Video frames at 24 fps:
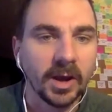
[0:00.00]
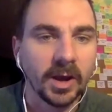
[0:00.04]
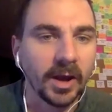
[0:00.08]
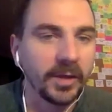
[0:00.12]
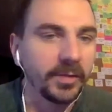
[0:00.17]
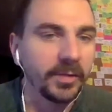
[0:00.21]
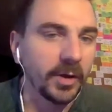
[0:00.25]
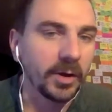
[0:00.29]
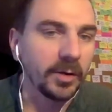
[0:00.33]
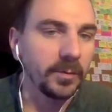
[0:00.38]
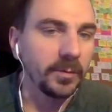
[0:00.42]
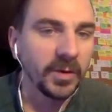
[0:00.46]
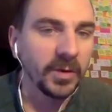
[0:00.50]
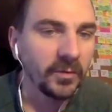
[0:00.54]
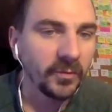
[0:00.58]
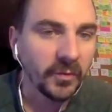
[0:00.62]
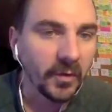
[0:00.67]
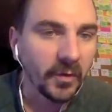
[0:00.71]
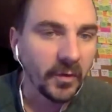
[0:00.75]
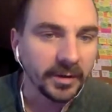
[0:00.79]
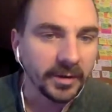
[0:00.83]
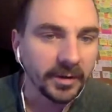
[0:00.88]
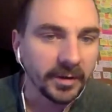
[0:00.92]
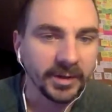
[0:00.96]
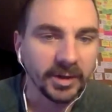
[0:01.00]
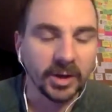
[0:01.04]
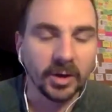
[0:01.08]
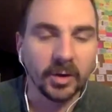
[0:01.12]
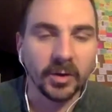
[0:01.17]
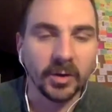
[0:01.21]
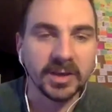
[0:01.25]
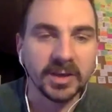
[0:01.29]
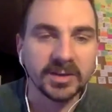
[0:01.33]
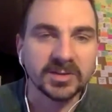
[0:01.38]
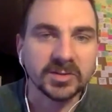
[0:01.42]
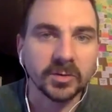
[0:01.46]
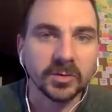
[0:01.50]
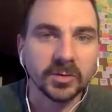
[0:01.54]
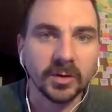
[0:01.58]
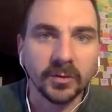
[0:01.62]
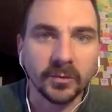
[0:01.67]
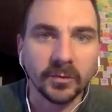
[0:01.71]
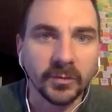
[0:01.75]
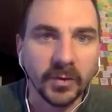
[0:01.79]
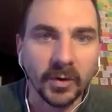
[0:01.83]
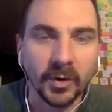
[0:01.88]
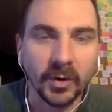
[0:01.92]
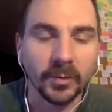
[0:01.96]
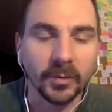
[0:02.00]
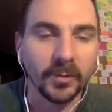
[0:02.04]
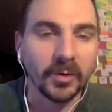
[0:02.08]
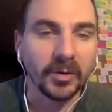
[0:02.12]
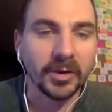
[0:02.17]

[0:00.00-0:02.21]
I thought it'd be fun. You know, history of film.